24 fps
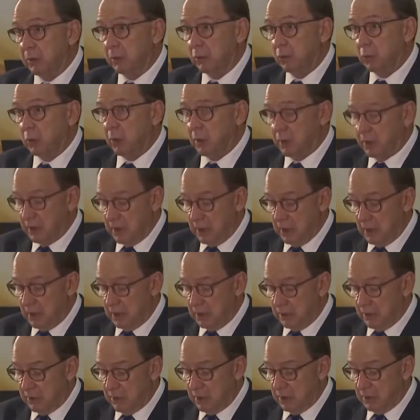in
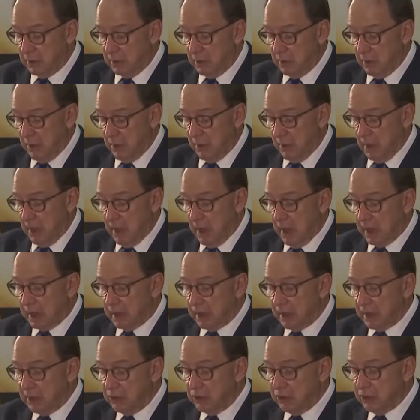2018, at
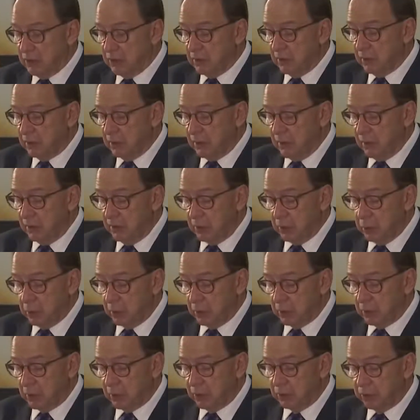least in theory
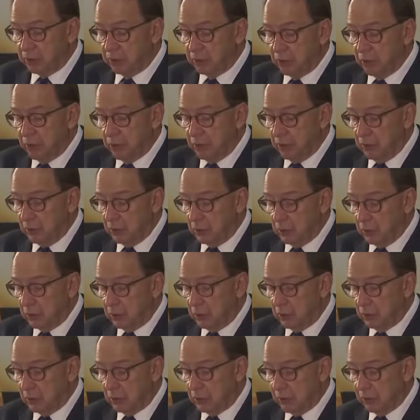would
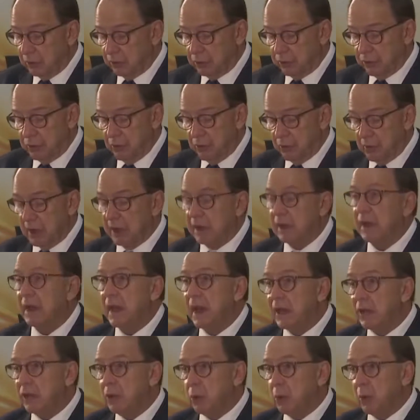concern a
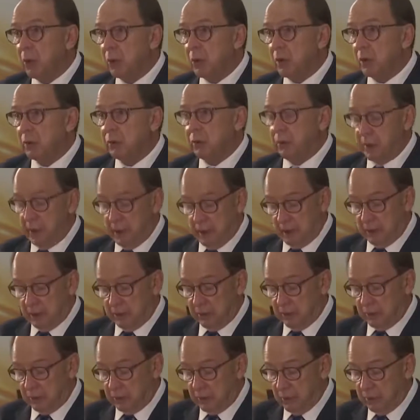network of
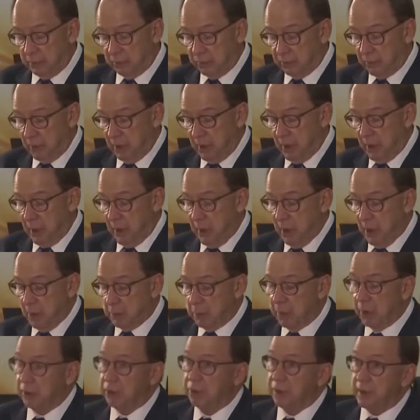relationships,
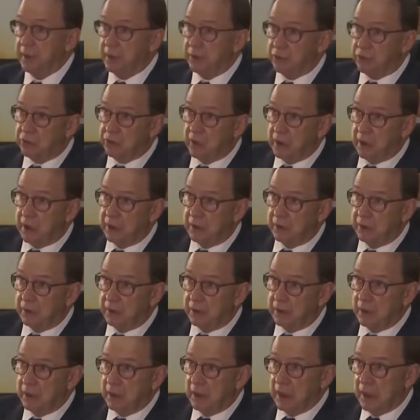both inside
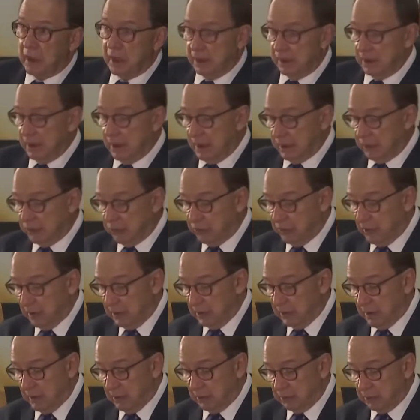and outside
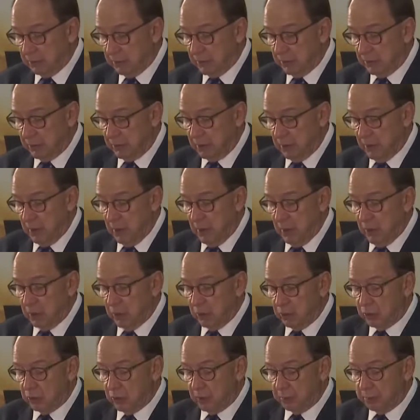government,
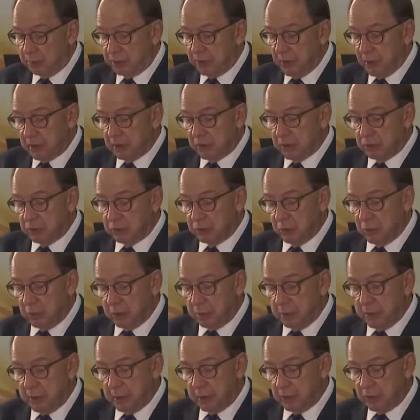whose objective would
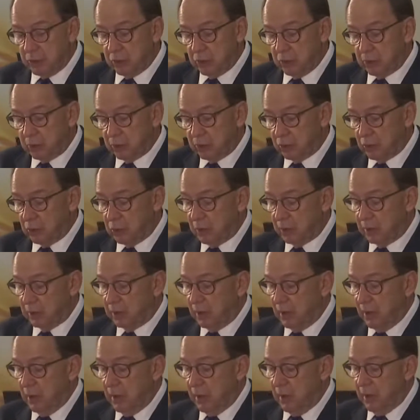be to ensure
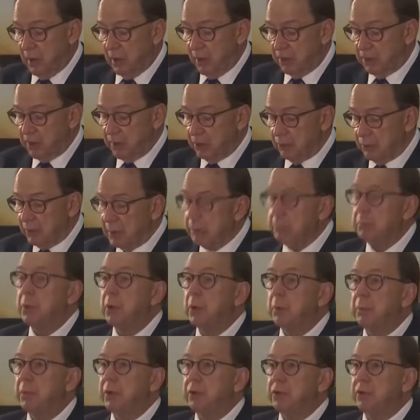the
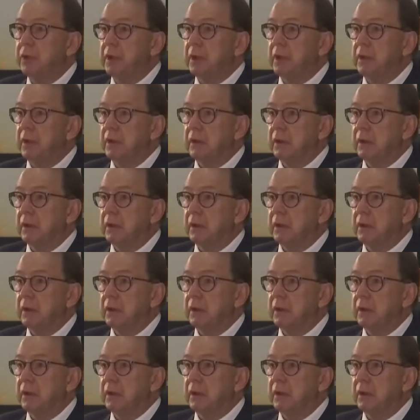repurposing